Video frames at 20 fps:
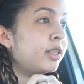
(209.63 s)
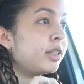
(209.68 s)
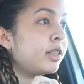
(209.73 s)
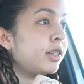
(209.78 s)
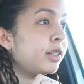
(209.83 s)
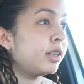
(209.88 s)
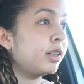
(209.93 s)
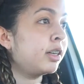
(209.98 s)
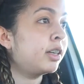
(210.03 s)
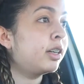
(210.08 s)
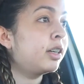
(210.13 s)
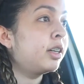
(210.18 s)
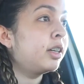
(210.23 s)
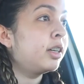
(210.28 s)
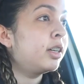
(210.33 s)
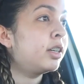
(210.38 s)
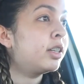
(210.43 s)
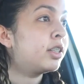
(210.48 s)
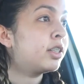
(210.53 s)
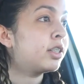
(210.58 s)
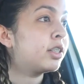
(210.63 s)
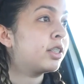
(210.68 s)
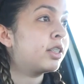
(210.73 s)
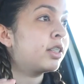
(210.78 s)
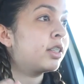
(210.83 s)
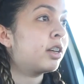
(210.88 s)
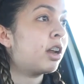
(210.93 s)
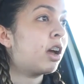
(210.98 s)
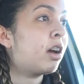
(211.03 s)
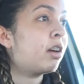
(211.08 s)
to
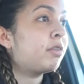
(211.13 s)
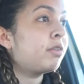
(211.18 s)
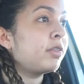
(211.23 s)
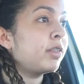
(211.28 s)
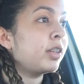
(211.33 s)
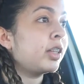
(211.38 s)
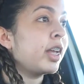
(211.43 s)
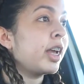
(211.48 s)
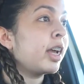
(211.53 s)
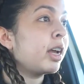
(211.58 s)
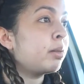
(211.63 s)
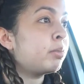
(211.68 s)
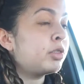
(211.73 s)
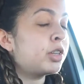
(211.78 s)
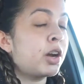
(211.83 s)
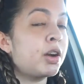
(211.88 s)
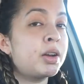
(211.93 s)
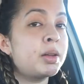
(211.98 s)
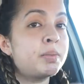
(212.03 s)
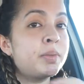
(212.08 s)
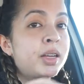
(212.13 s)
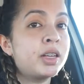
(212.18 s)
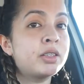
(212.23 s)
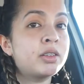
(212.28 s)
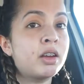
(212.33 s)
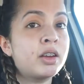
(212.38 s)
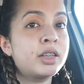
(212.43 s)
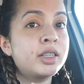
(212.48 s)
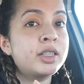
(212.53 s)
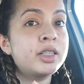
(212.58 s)
just not feel like I'm drowning,
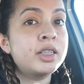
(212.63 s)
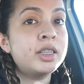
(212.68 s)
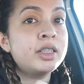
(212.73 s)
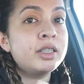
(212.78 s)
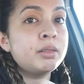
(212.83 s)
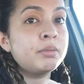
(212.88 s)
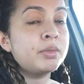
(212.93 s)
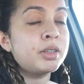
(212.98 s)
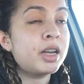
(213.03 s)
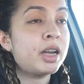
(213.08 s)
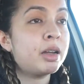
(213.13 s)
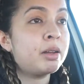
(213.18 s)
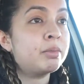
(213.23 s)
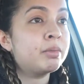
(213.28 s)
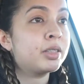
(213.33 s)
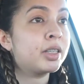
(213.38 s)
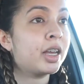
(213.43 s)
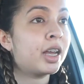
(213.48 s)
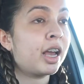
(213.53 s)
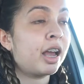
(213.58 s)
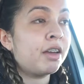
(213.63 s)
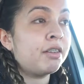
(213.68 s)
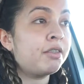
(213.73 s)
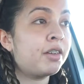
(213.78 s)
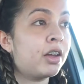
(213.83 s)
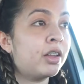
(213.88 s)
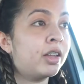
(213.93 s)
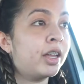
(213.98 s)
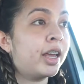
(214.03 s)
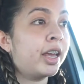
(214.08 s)
because honestly, sometimes like I
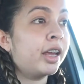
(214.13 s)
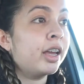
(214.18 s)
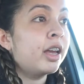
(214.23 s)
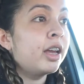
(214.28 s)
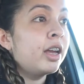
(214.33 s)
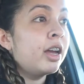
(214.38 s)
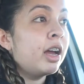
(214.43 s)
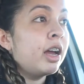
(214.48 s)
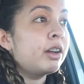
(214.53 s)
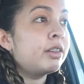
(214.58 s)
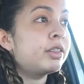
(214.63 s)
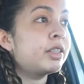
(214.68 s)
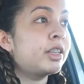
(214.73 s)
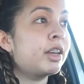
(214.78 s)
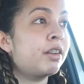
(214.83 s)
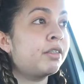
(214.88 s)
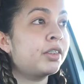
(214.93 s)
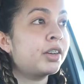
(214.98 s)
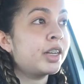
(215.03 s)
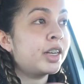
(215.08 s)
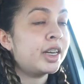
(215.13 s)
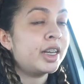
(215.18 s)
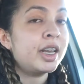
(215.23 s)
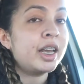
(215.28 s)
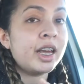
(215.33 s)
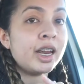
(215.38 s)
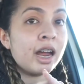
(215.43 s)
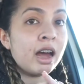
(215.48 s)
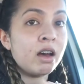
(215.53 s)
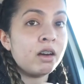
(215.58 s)
felt like I was never gonna
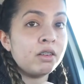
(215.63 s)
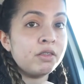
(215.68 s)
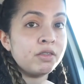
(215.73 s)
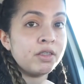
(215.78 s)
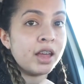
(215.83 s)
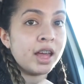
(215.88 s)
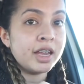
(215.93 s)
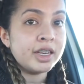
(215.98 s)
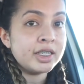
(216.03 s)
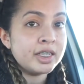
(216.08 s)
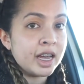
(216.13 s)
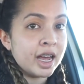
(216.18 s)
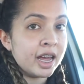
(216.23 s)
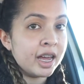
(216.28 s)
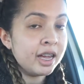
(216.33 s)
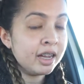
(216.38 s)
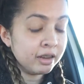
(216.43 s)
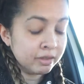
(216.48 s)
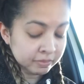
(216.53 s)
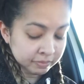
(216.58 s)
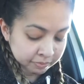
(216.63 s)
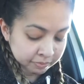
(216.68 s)
get out of that debt